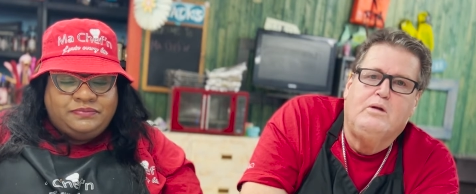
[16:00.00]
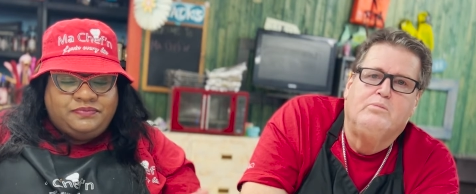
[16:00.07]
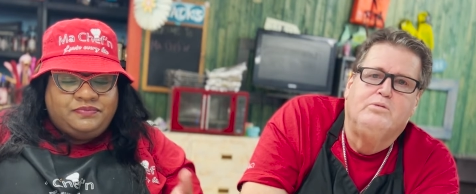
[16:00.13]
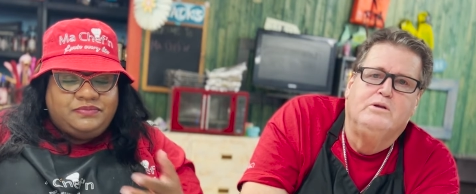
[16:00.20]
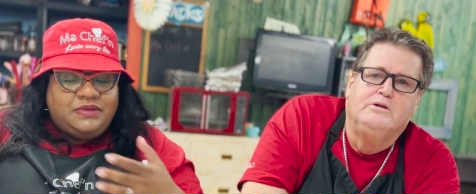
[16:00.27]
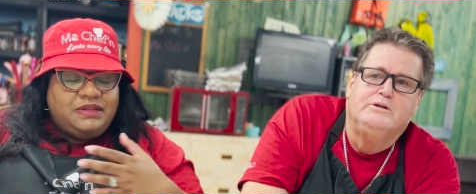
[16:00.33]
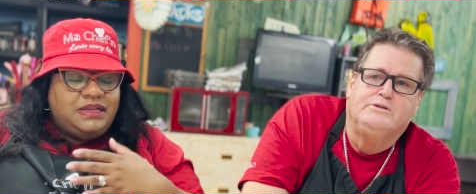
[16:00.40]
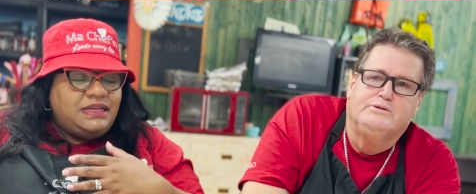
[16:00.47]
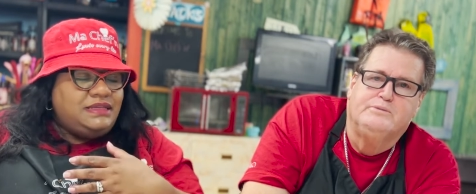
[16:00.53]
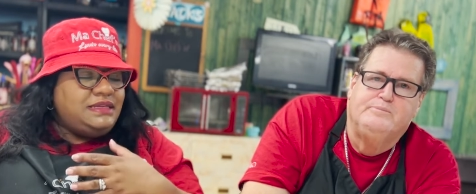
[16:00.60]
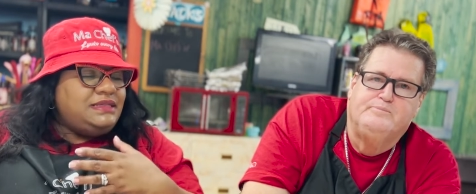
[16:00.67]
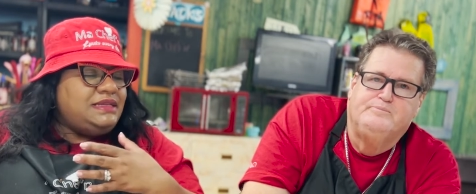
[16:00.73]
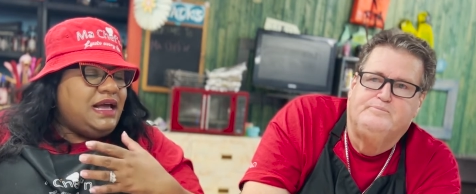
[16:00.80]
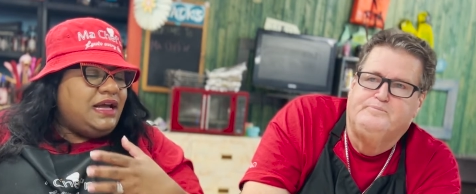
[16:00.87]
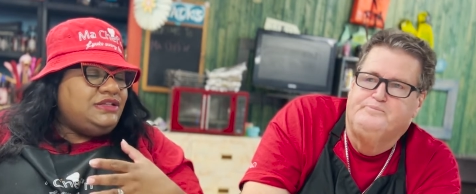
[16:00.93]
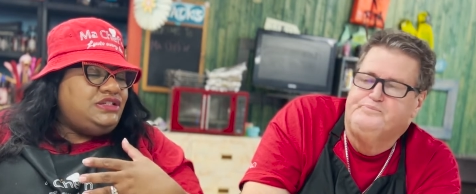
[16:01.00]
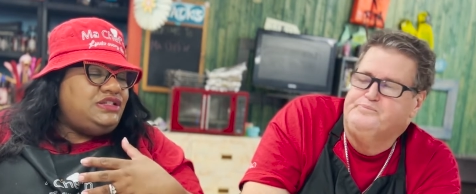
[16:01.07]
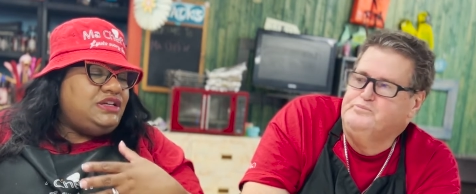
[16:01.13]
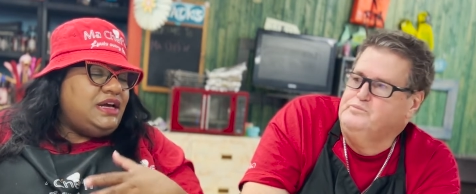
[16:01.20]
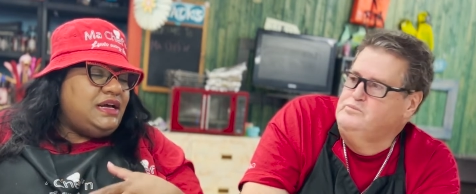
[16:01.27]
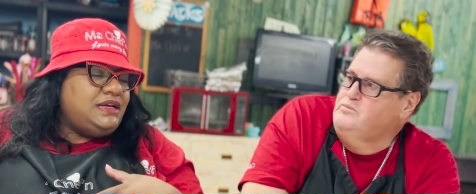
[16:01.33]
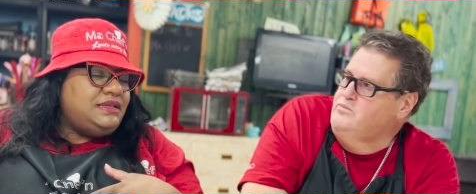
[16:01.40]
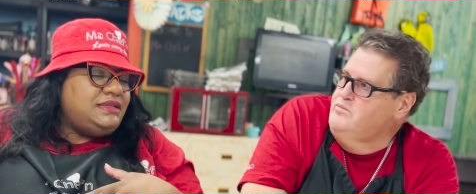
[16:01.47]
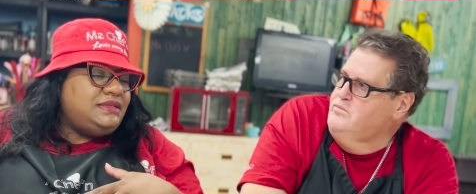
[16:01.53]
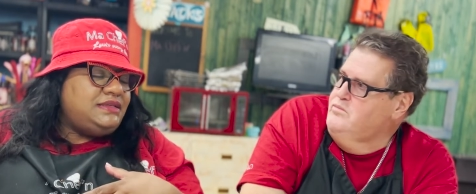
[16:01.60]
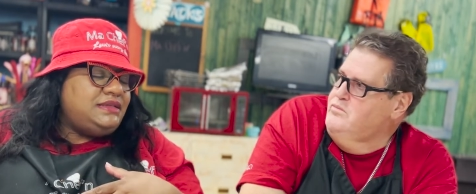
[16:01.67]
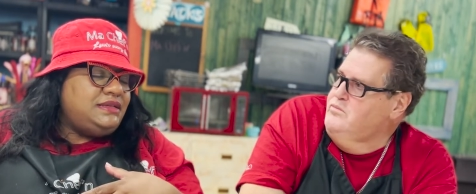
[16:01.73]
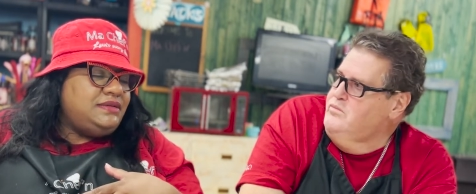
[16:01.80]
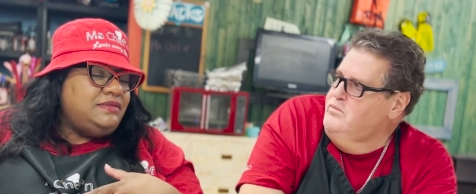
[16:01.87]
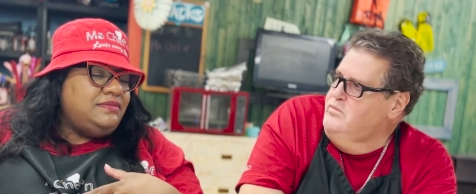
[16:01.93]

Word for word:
Speaker 1: Please. This is not just,